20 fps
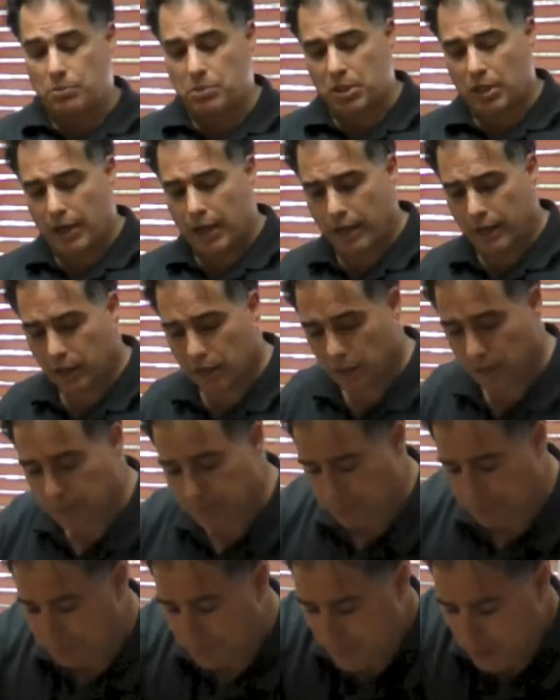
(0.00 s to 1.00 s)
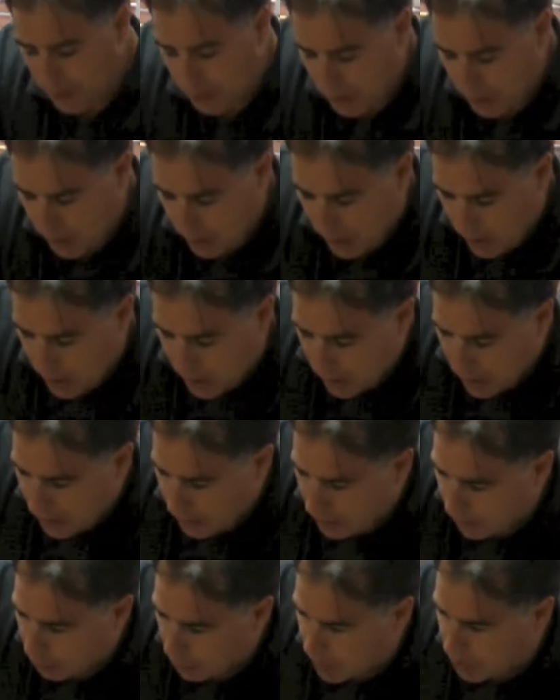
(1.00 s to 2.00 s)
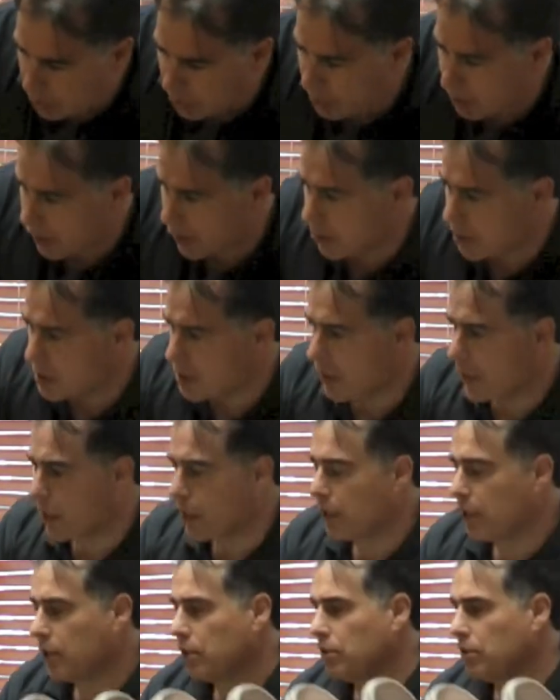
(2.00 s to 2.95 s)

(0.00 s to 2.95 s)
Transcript: some sciatica. And then we do things like